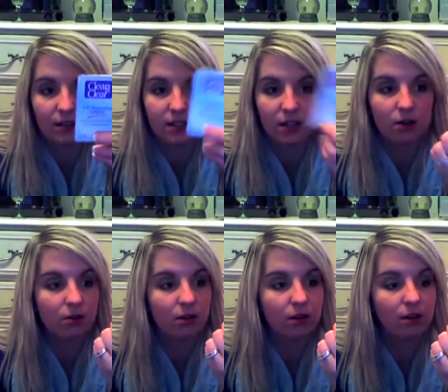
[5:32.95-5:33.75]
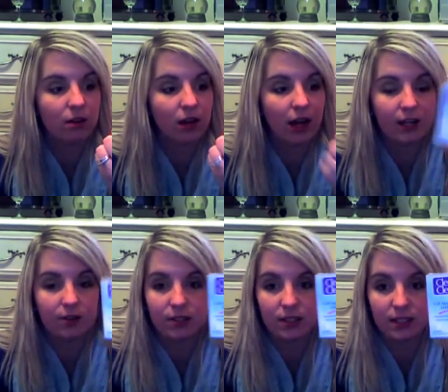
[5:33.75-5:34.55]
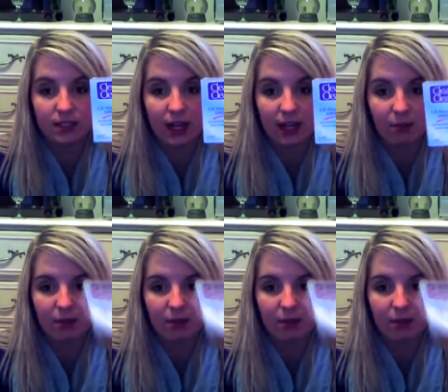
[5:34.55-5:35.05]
So I use this type.